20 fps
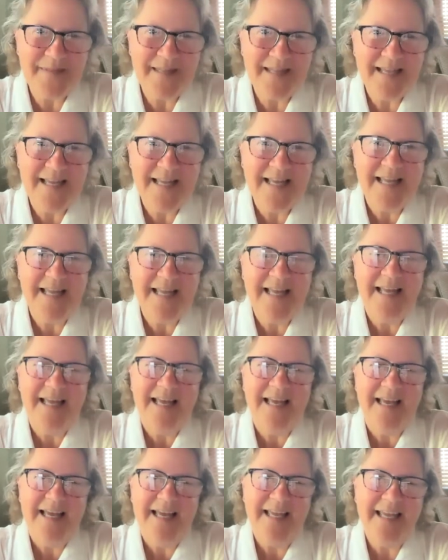Okay.
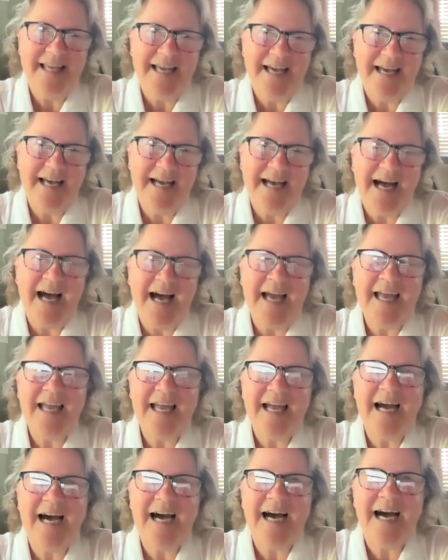Uh,
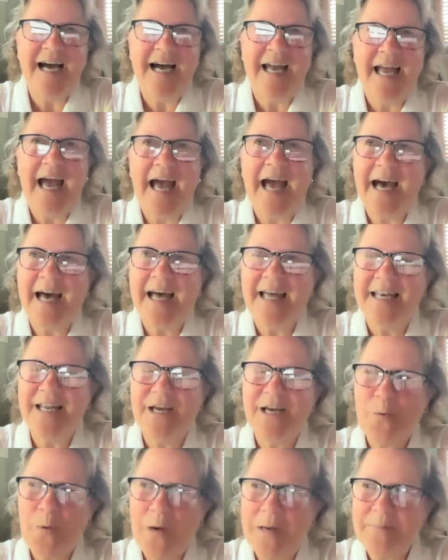I I had
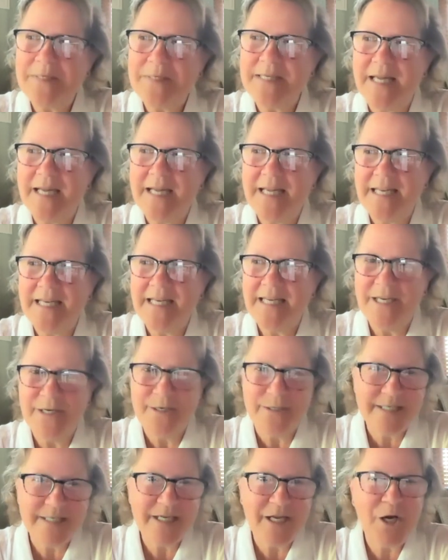a website
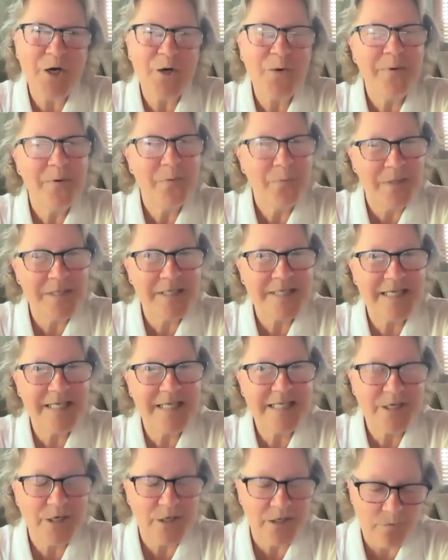years ago, but once I
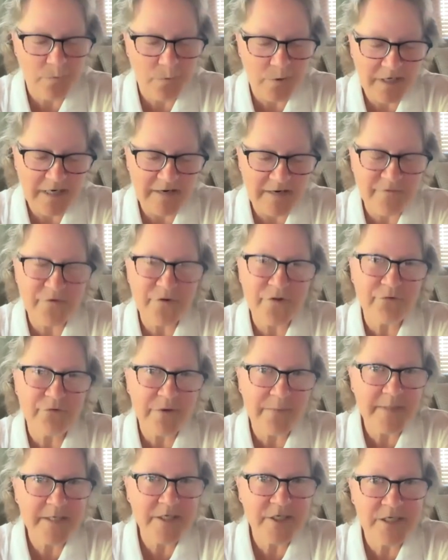started working for
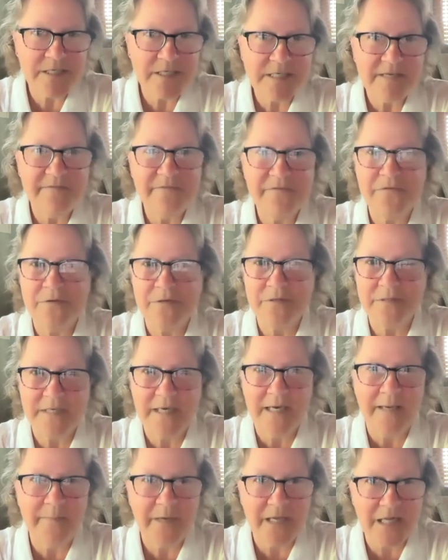3PGC full
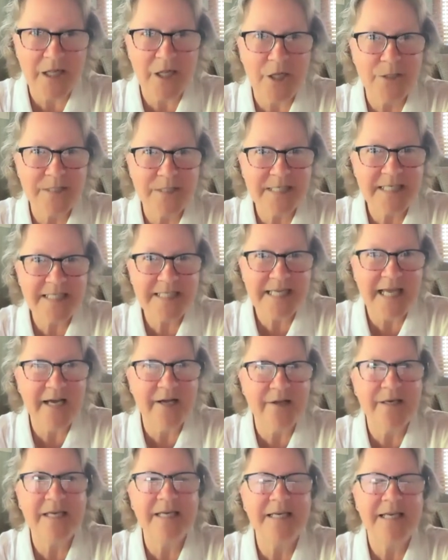time, I closed it
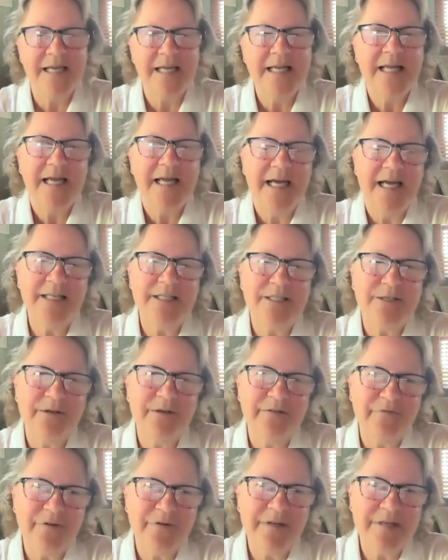down and and so
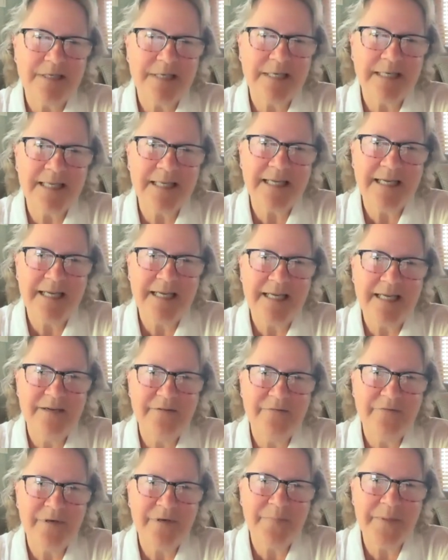I've recently
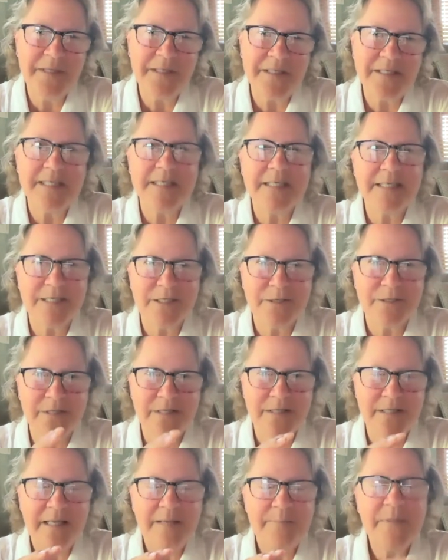rebuilt it. So
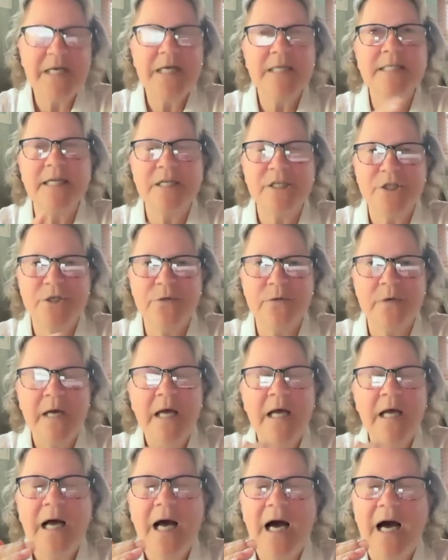because I do,
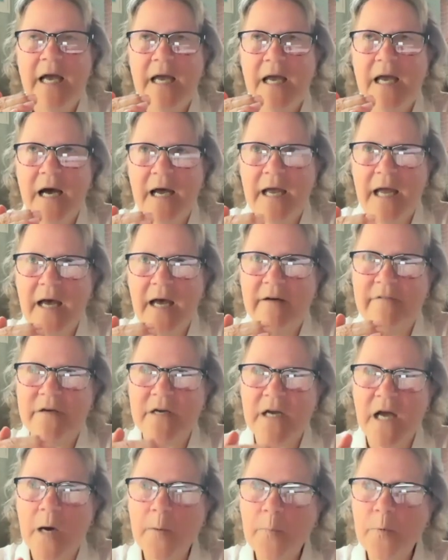I I have a
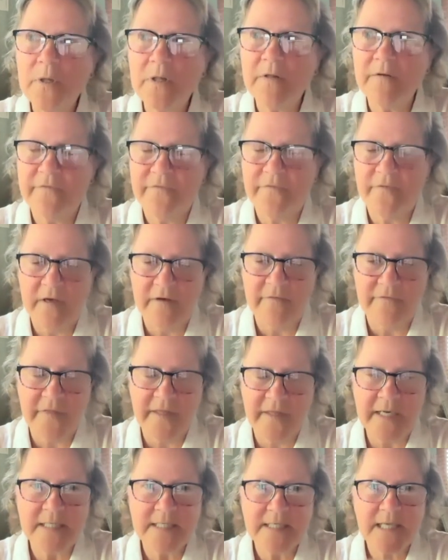couple of of
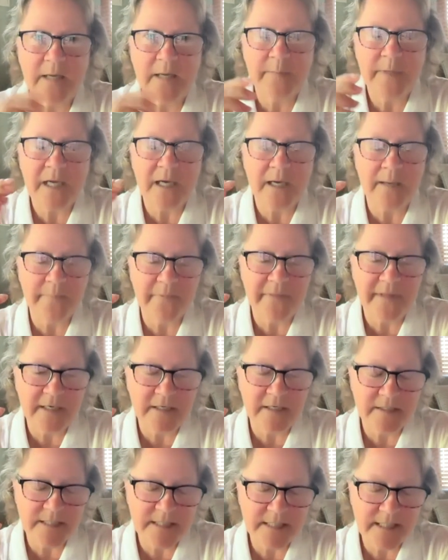things coming up.
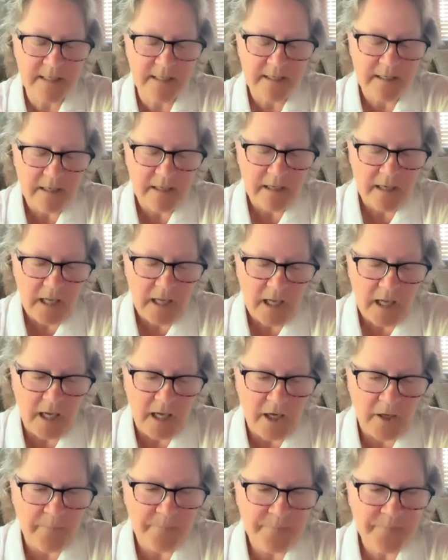There's
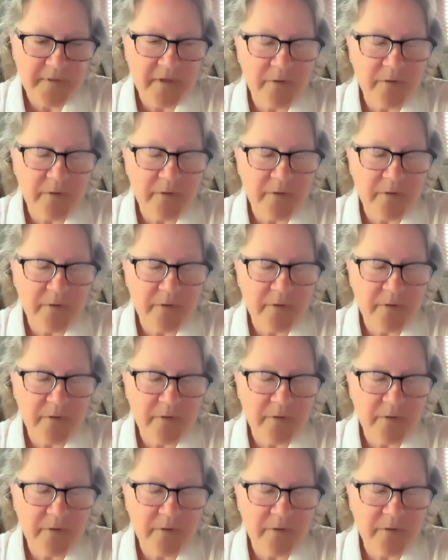um,